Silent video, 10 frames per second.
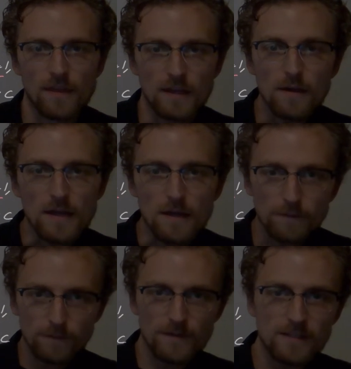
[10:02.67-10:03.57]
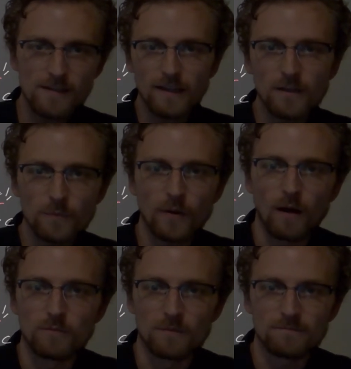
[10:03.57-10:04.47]
if the second
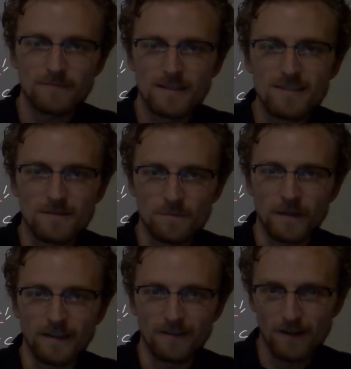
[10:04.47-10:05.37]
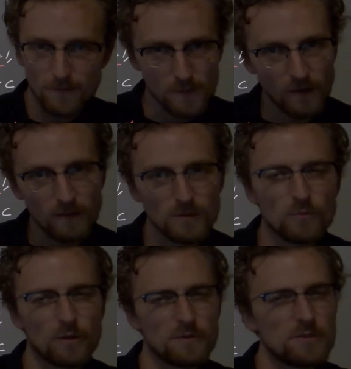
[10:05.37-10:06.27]
problem is in P, right, if the problem
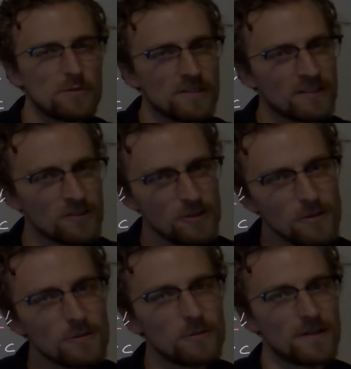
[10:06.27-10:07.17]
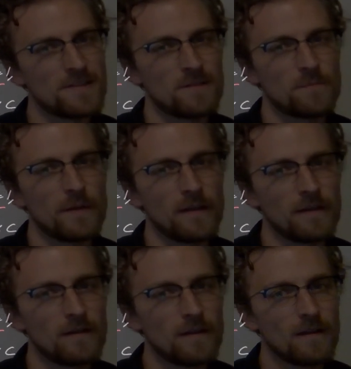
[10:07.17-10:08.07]
we're reducing to is in
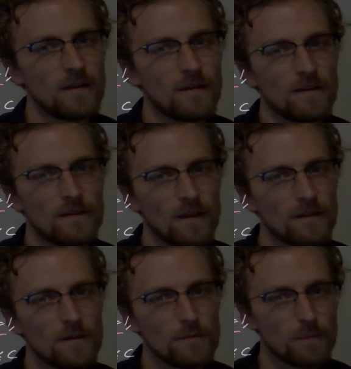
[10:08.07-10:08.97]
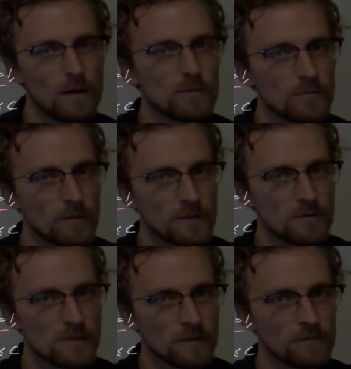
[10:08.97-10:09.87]
P, then the problem we're
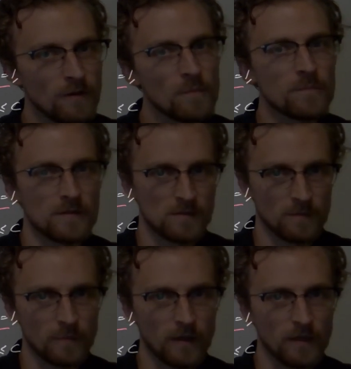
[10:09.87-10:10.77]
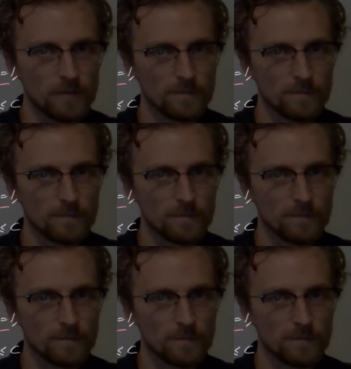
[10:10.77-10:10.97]
reducing from is in P.